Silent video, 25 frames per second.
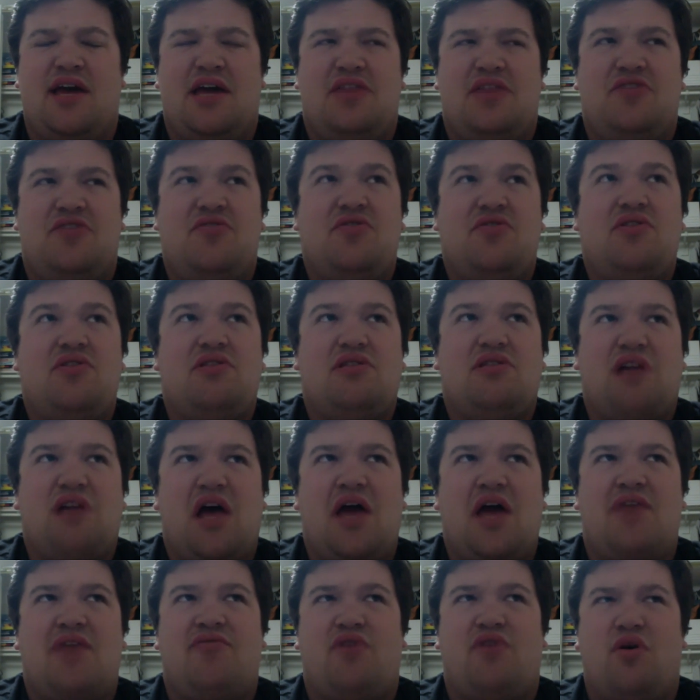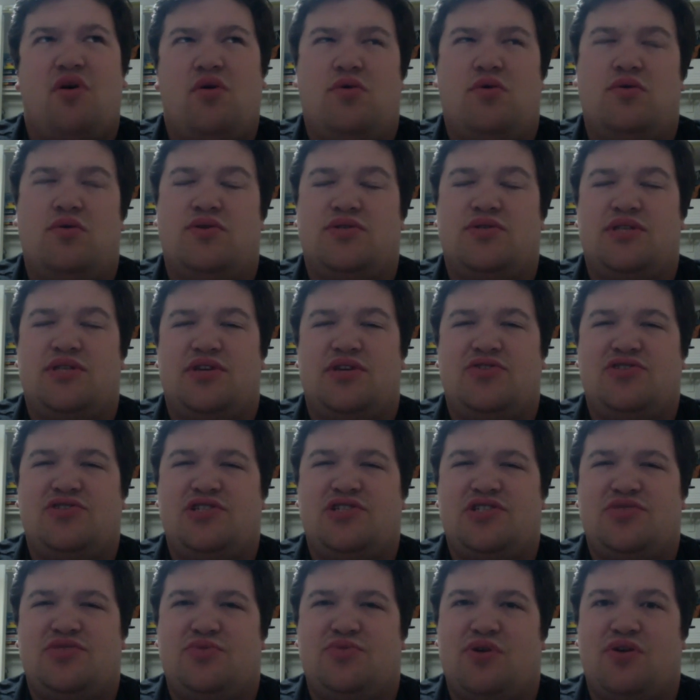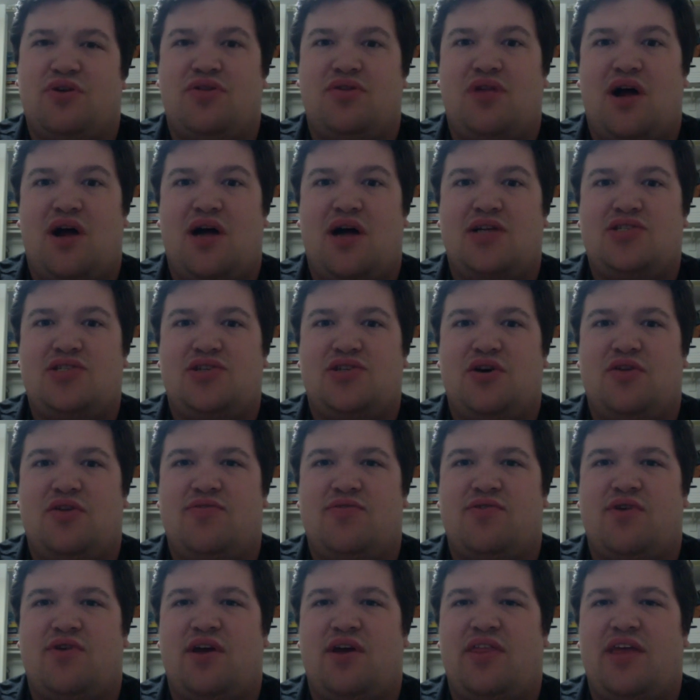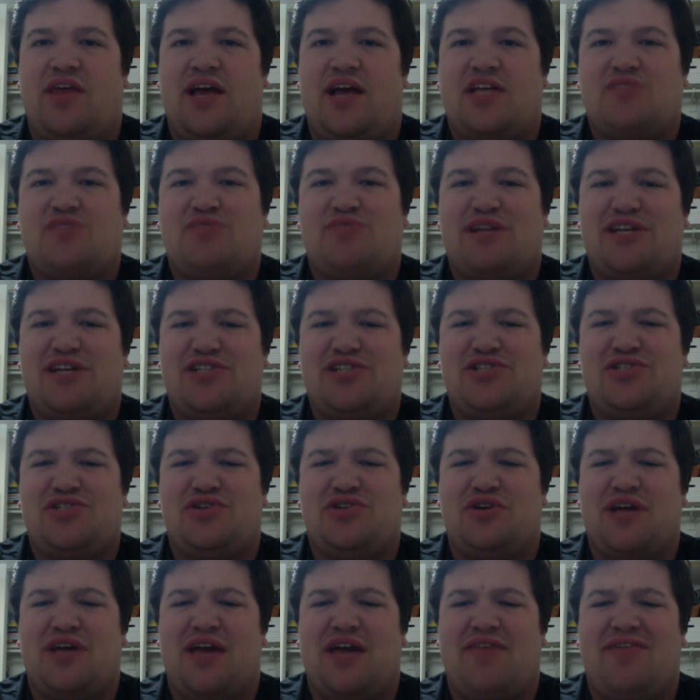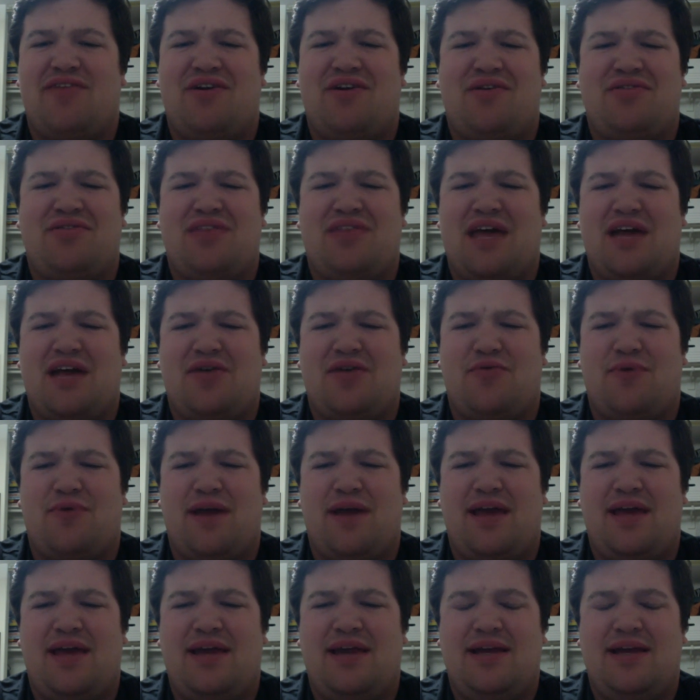There are a lot of holes that are just sort of glossed over, and the explanations that are given aren't that great.